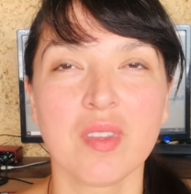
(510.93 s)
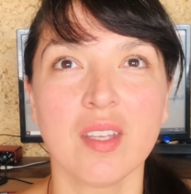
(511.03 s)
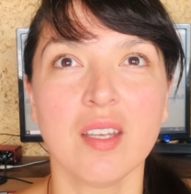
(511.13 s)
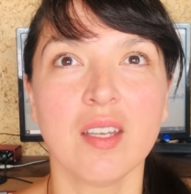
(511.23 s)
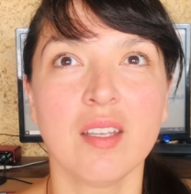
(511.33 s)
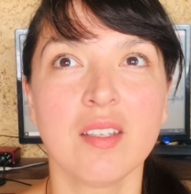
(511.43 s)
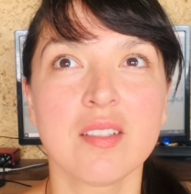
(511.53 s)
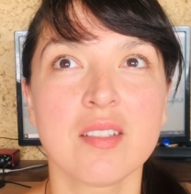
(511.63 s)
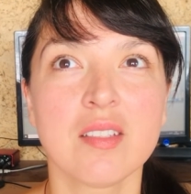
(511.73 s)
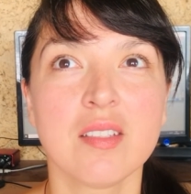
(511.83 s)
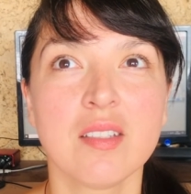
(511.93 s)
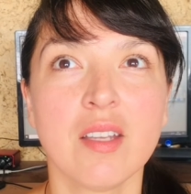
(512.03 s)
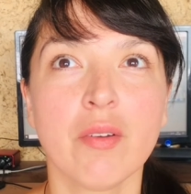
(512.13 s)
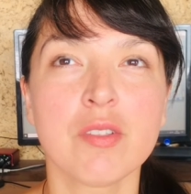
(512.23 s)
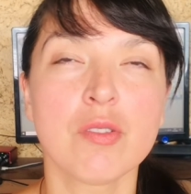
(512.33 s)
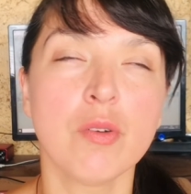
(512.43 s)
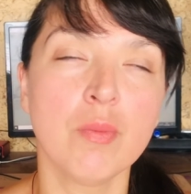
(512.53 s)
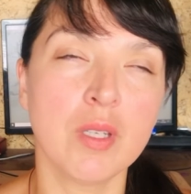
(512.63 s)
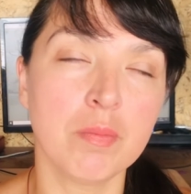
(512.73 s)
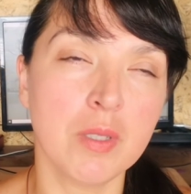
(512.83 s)
And there are so
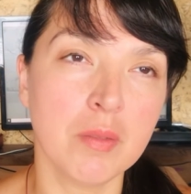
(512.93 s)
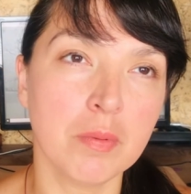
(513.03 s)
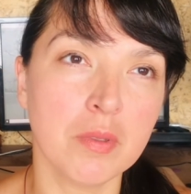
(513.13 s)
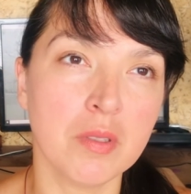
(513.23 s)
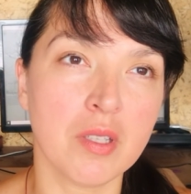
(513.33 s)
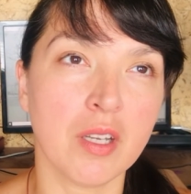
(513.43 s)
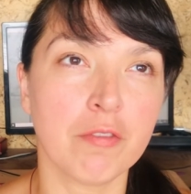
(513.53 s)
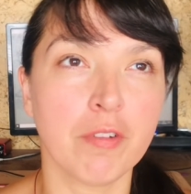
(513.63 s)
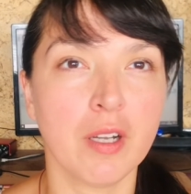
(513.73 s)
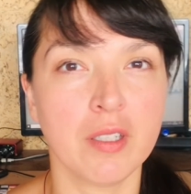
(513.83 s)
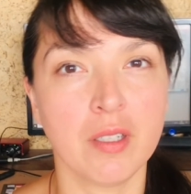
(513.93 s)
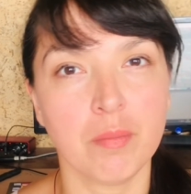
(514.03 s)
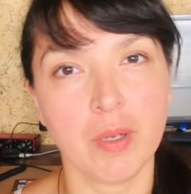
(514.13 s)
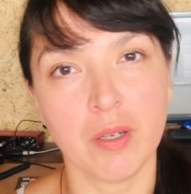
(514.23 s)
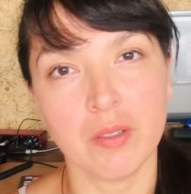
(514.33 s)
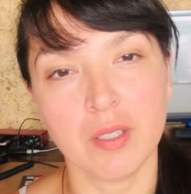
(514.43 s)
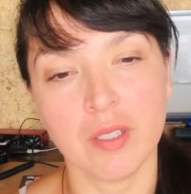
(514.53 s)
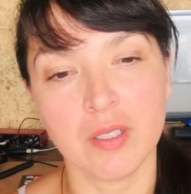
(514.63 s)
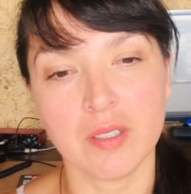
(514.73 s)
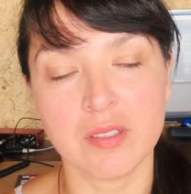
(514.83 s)
many people, they are fighting about
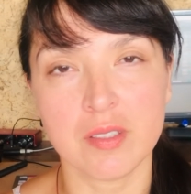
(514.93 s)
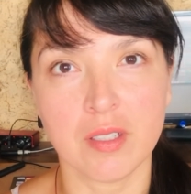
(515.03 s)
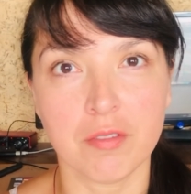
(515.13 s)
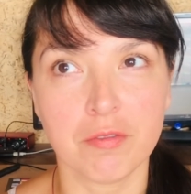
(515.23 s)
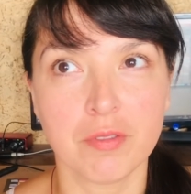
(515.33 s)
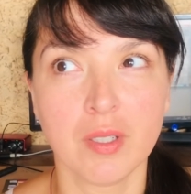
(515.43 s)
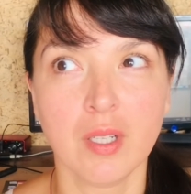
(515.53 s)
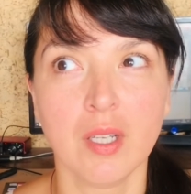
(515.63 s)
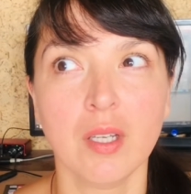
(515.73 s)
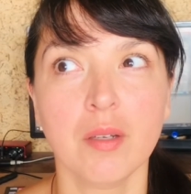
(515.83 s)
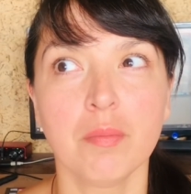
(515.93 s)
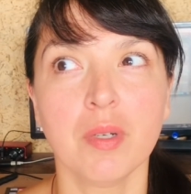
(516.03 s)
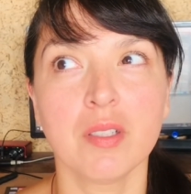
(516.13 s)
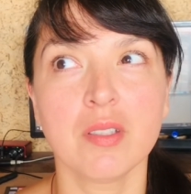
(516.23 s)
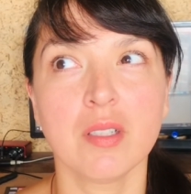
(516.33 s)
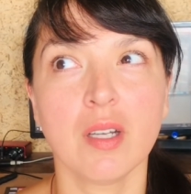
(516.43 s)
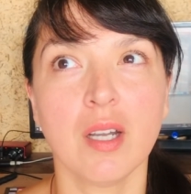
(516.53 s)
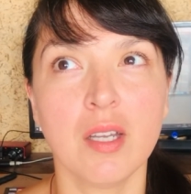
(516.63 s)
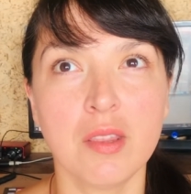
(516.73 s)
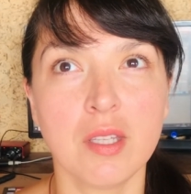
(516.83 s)
it and stuff. But
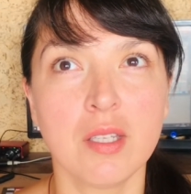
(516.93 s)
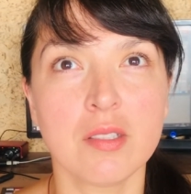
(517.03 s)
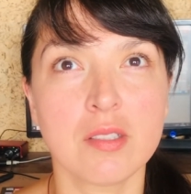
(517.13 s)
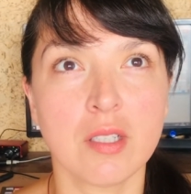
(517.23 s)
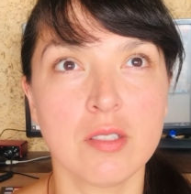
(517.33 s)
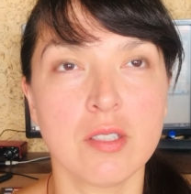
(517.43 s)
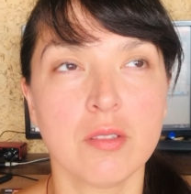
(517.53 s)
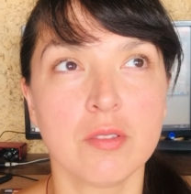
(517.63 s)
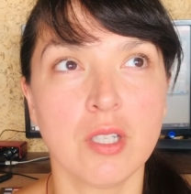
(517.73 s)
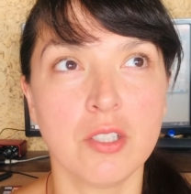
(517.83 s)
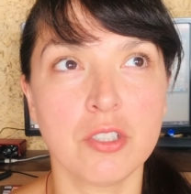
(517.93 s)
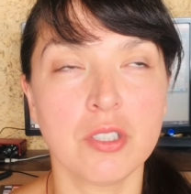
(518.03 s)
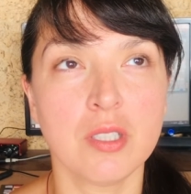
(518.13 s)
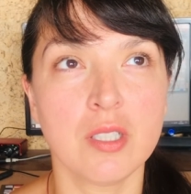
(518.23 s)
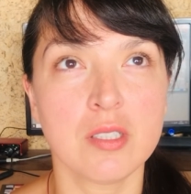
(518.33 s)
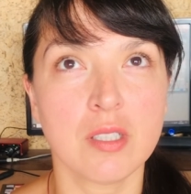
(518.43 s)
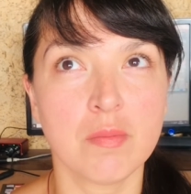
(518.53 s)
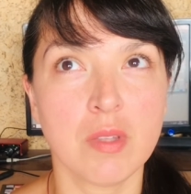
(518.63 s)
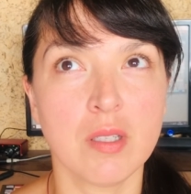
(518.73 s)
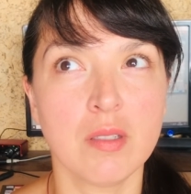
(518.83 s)
I think the sun salutation has
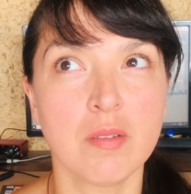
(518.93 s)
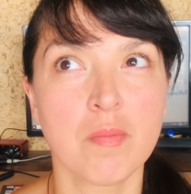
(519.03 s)
something.